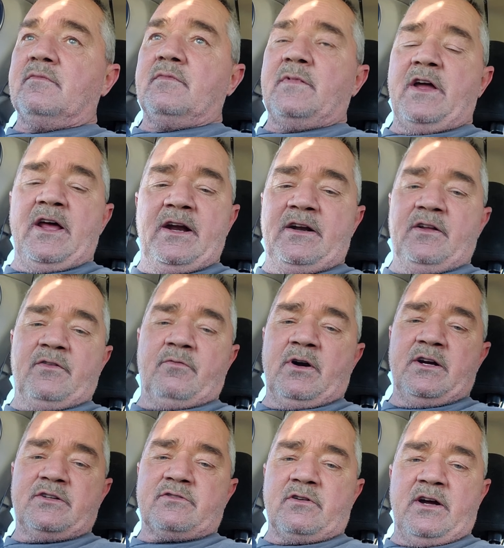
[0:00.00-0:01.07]
Headed to the
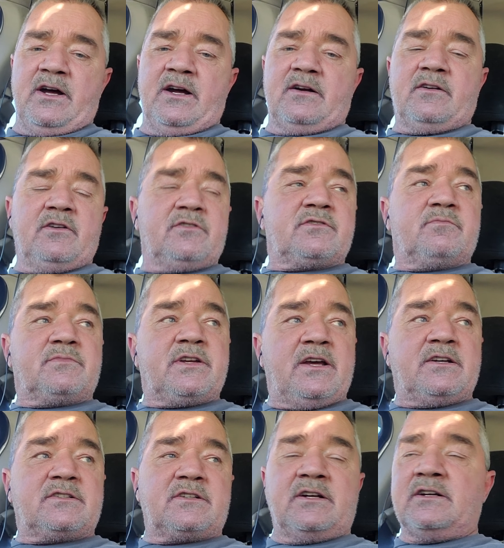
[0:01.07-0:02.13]
racetrack, do some
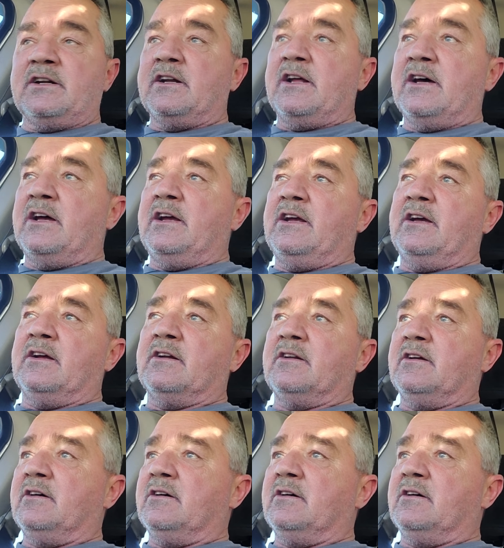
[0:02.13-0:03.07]
testing today, and